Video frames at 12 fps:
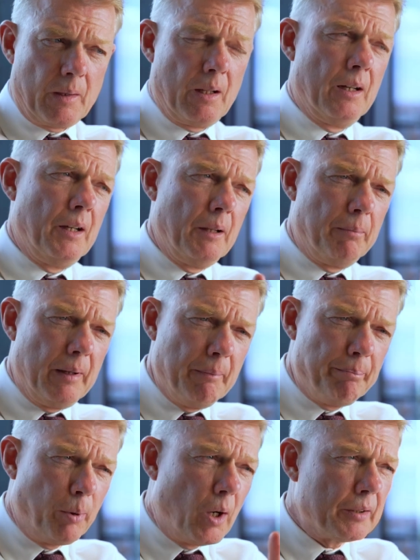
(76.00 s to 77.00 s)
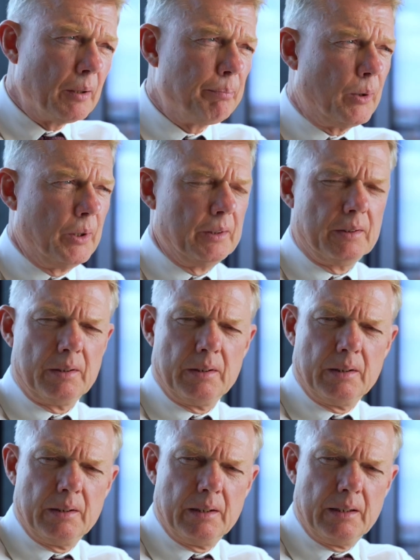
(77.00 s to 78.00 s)
Another important point,
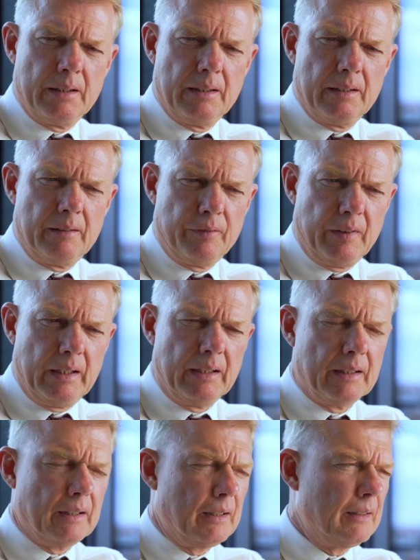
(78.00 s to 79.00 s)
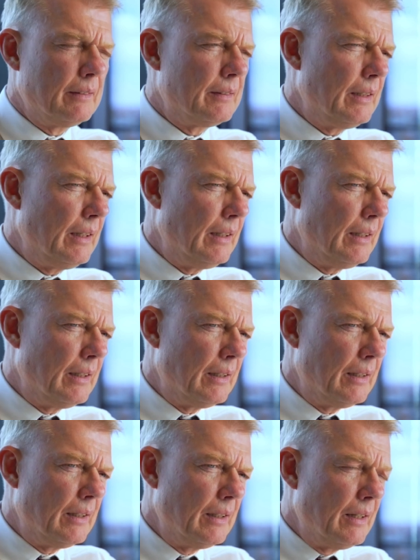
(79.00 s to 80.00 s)
I think, is
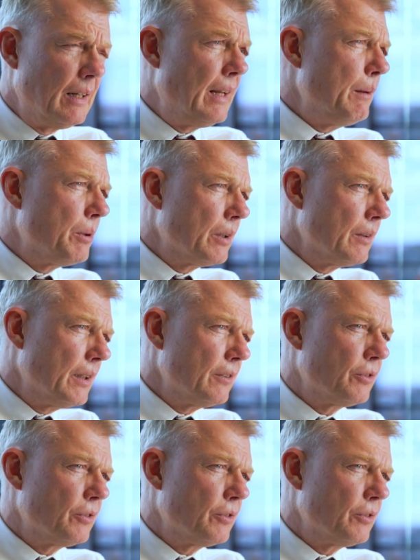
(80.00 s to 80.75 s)
the labor,